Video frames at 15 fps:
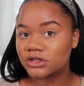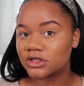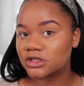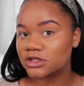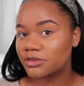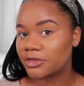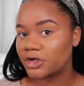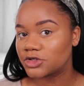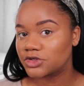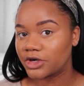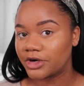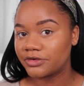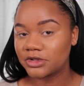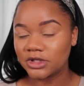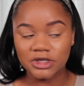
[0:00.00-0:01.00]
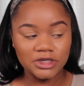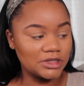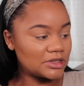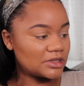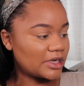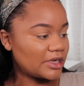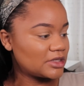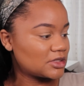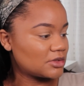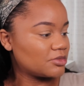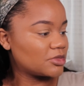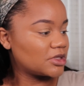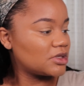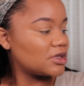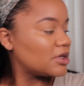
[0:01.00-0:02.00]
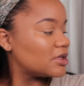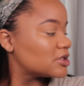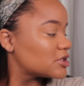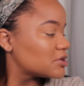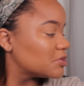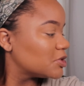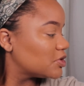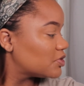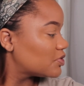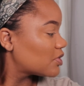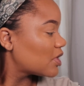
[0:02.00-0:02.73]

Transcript: just to make sure everything is nice and blended and smooth.